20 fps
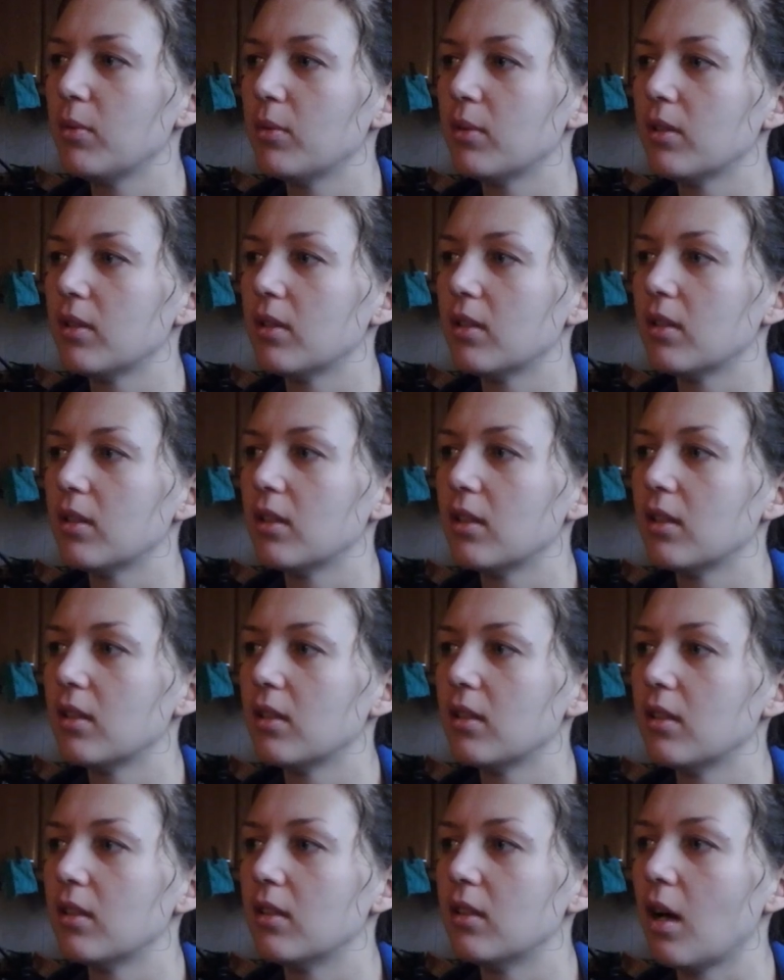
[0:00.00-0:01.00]
will
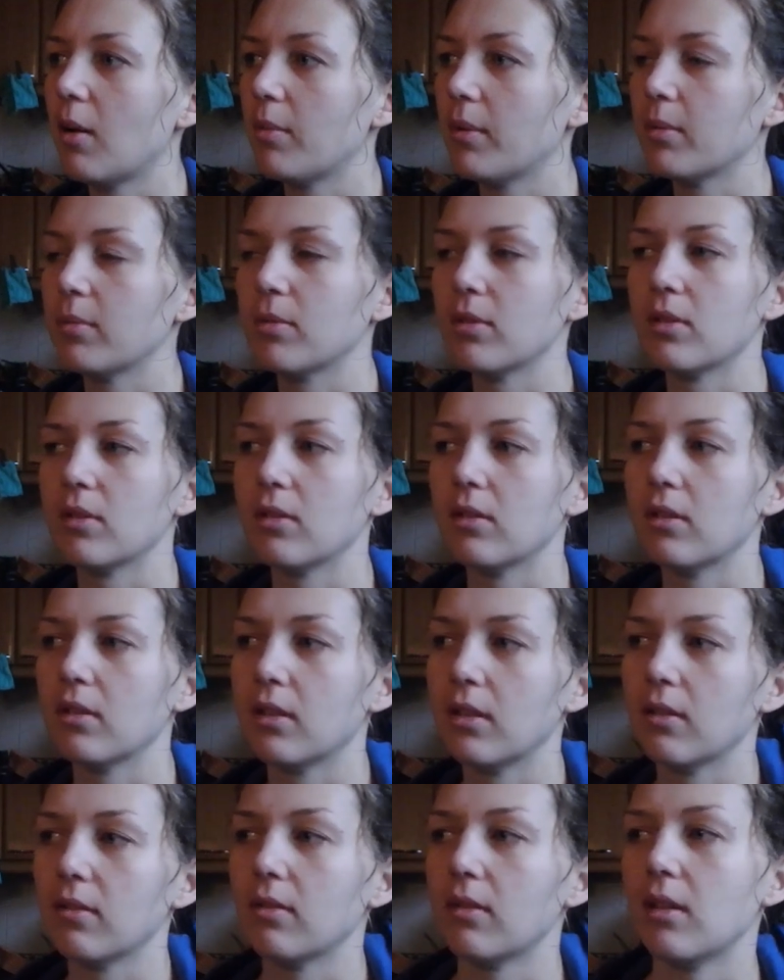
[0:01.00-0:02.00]
not be able to
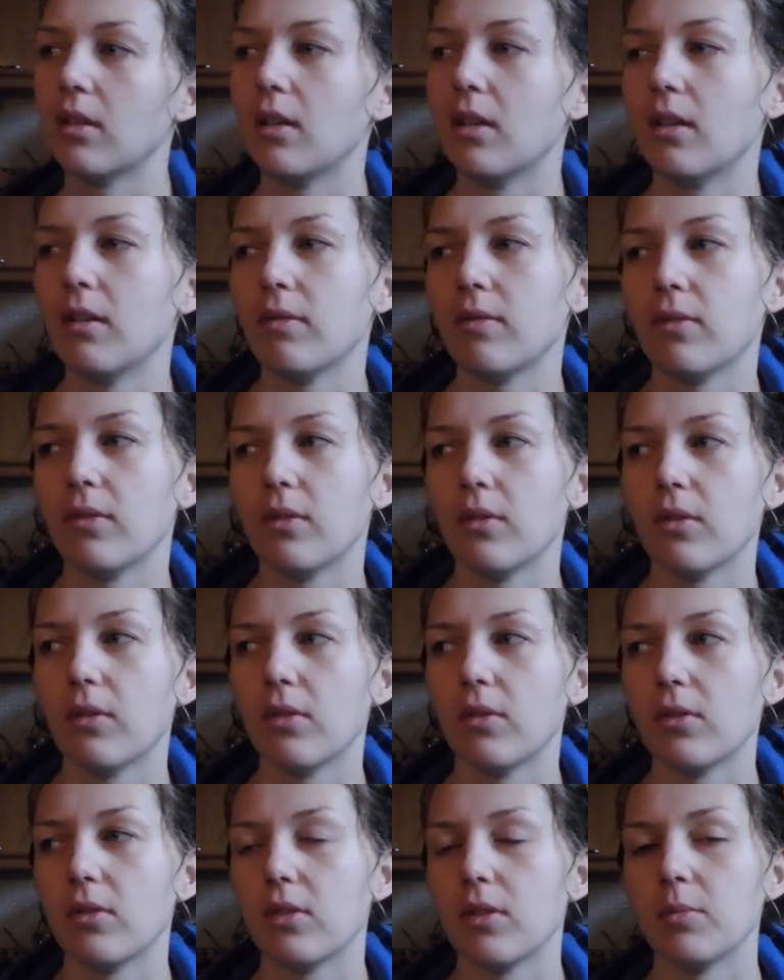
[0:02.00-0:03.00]
live there
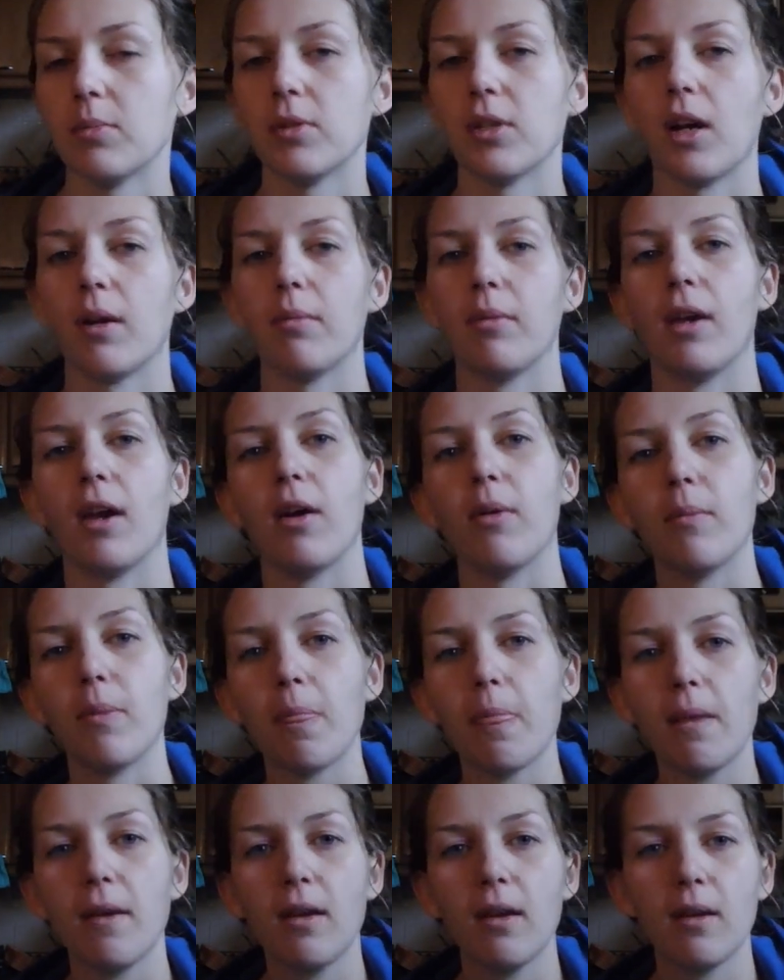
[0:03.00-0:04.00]
for some time now.
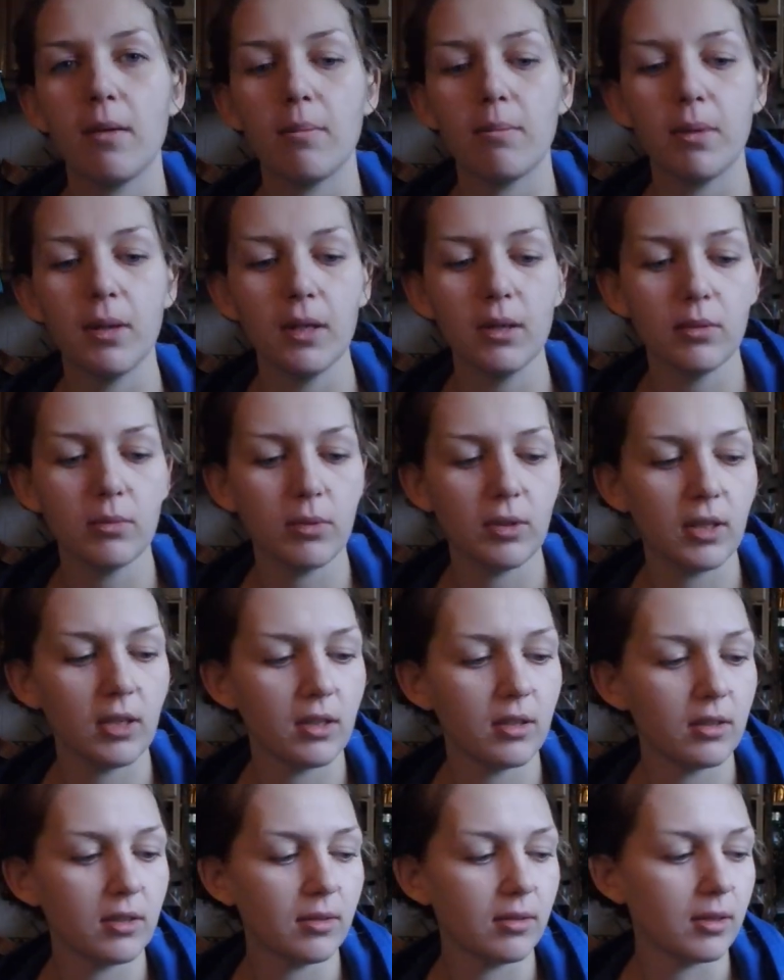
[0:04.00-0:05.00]
But
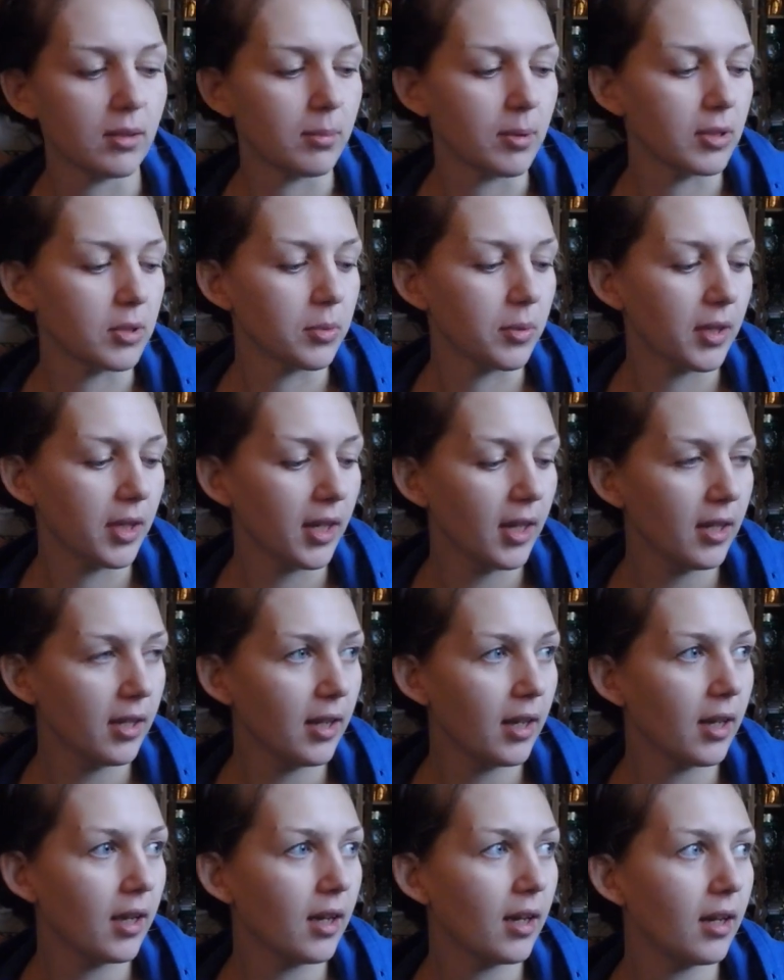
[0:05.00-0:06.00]
we're doing the best we can,
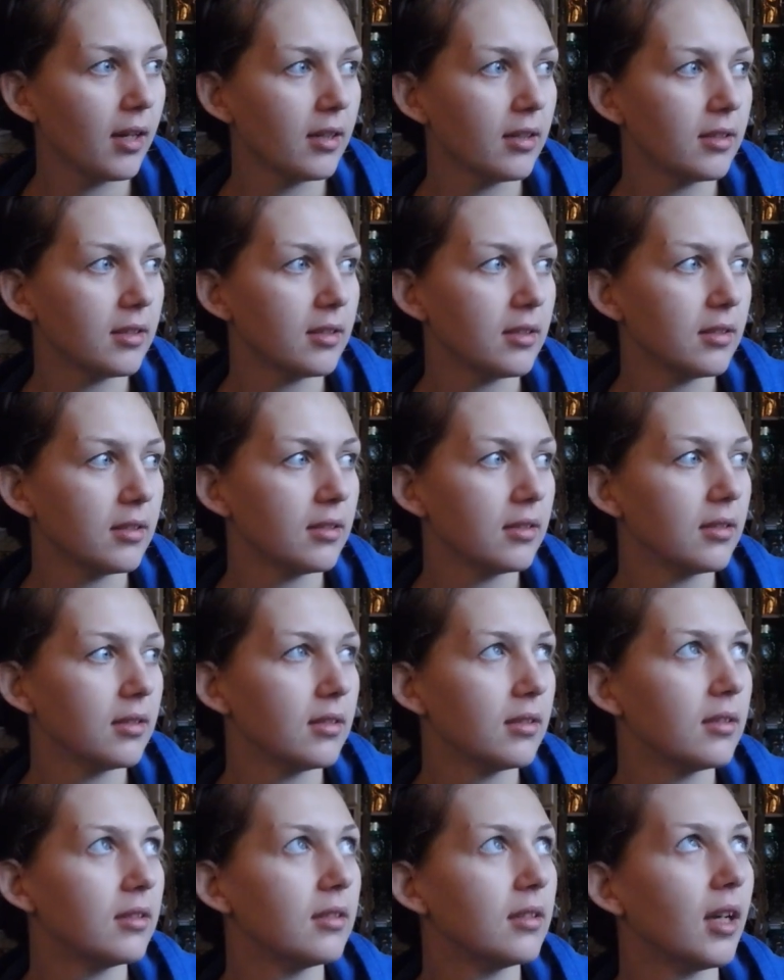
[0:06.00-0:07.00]
and
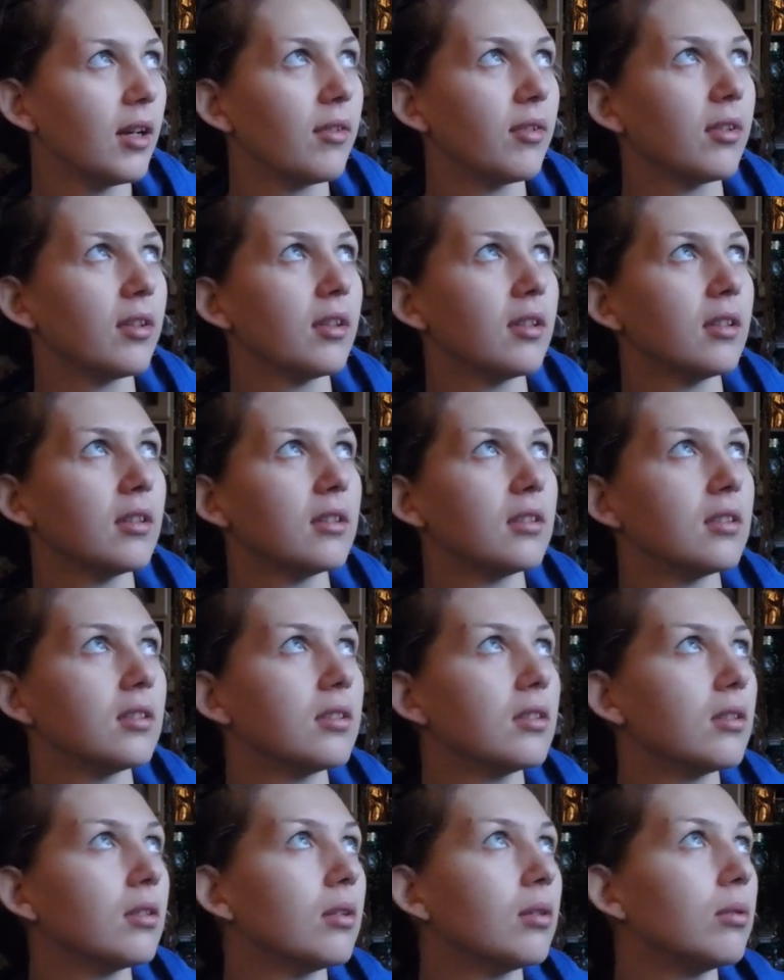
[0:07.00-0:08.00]
everything
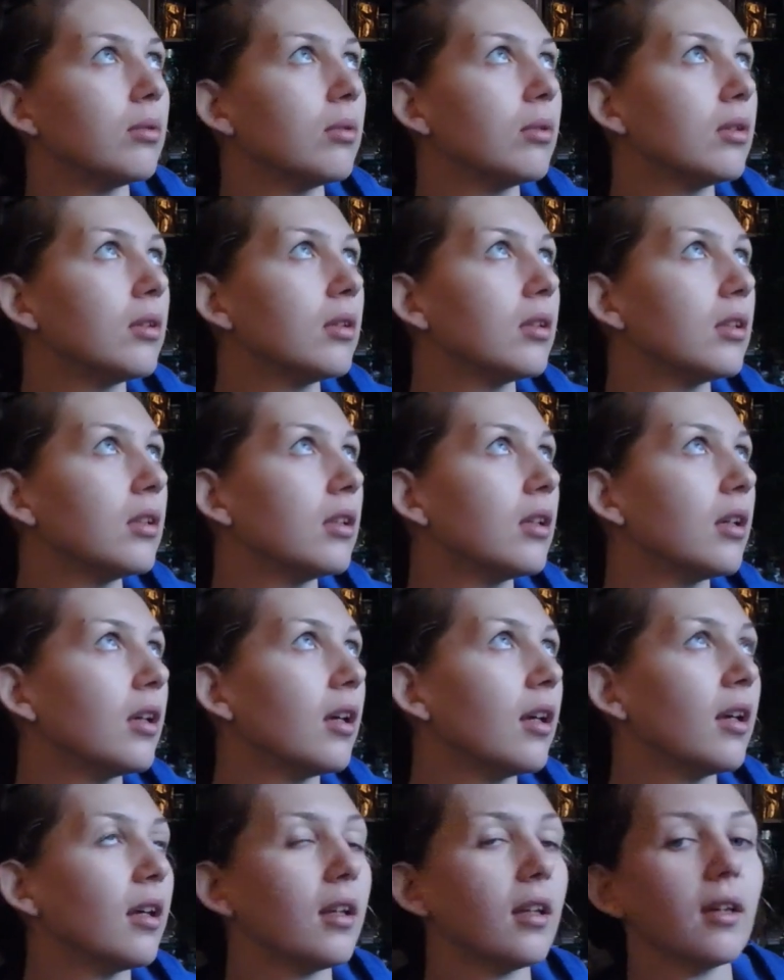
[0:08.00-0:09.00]
is
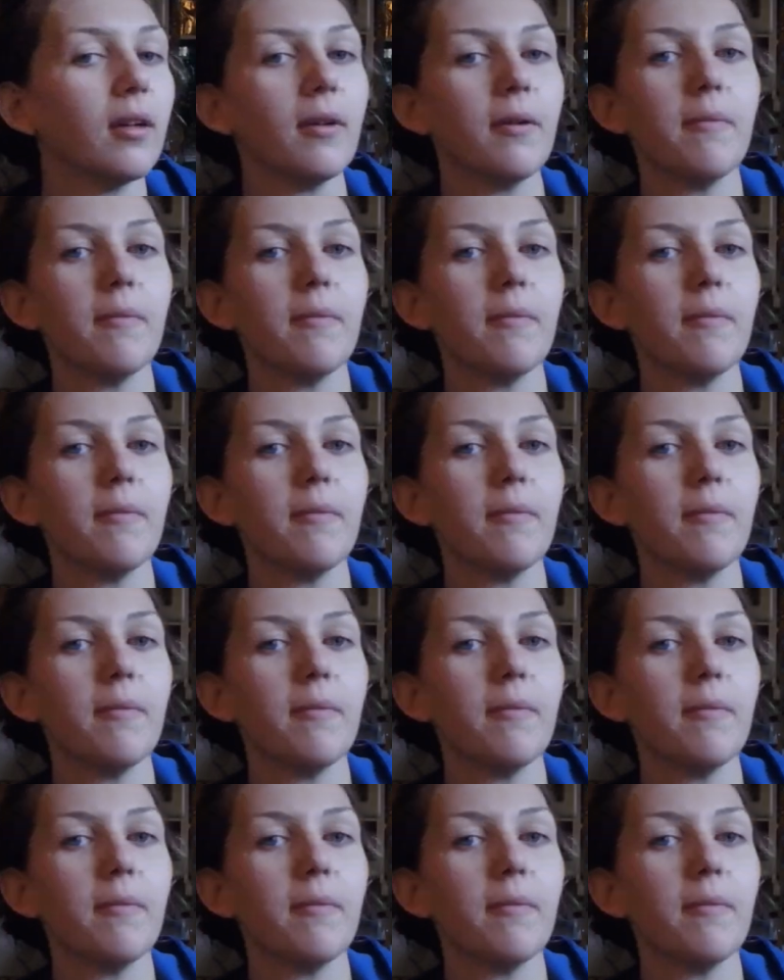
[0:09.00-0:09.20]
okay.